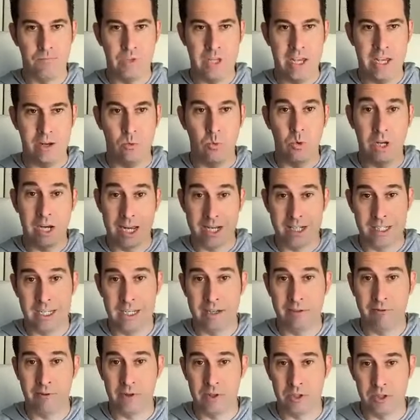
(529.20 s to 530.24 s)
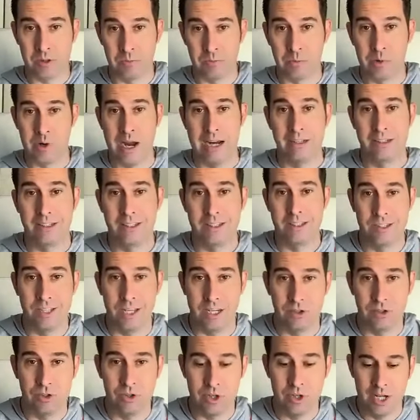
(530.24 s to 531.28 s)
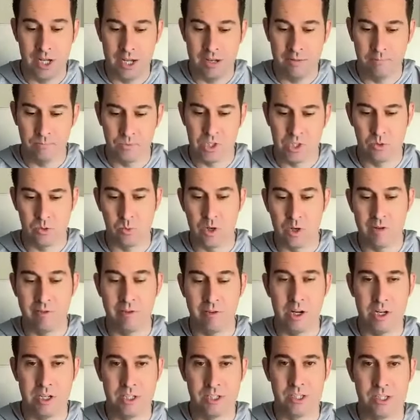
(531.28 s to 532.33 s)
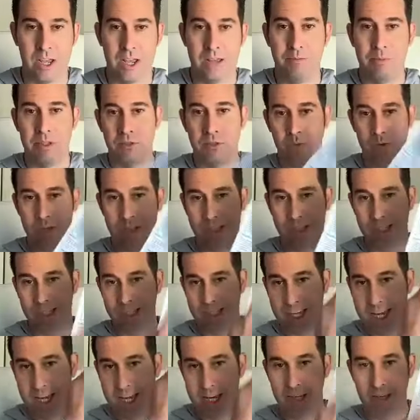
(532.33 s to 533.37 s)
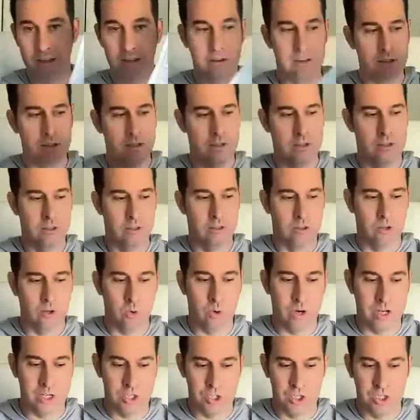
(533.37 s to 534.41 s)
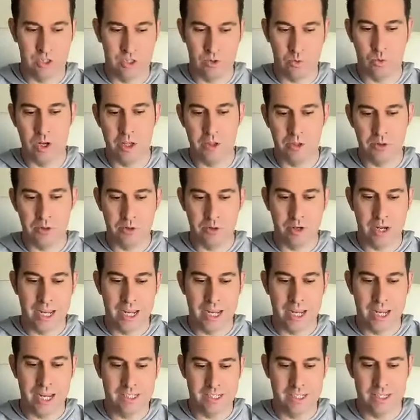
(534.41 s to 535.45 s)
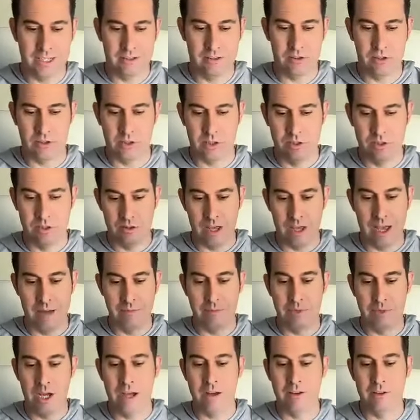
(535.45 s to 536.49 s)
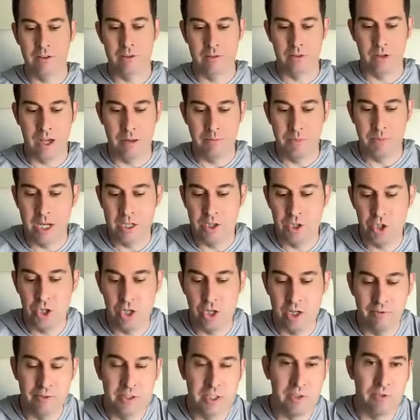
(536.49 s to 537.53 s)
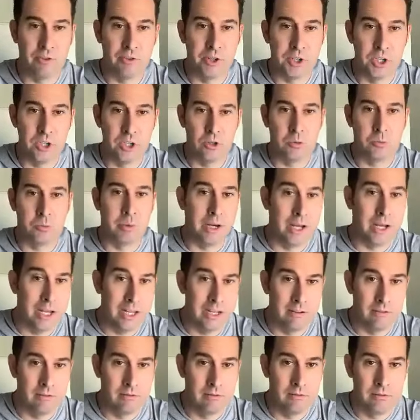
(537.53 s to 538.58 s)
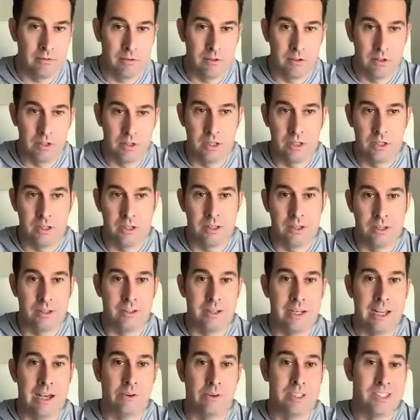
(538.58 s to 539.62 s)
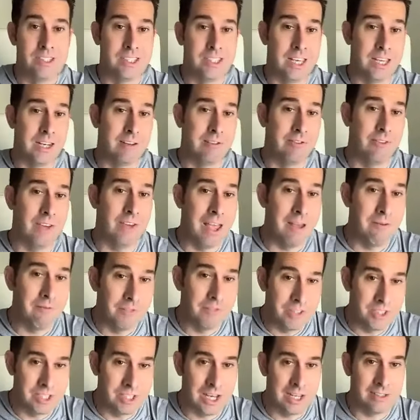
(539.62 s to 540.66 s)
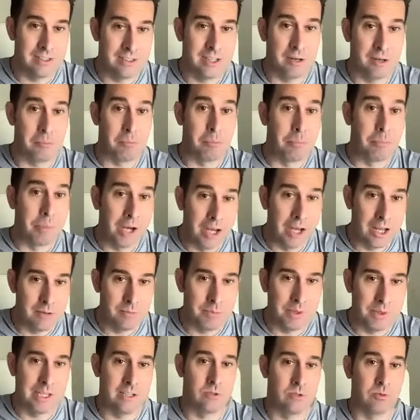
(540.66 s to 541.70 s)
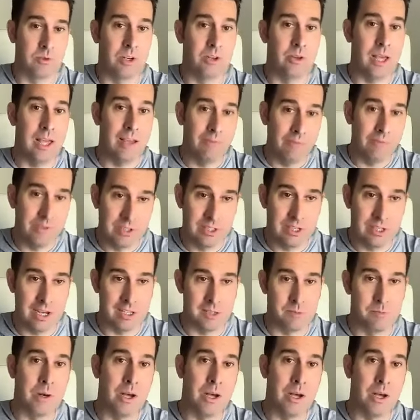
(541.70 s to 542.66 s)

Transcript: like what I did for some practice yesterday, because one of our assignments was to take questions one through 18. So it's, I'm not, I'm not sure if it's for you, but now instead of emphasizing but, because when you emphasize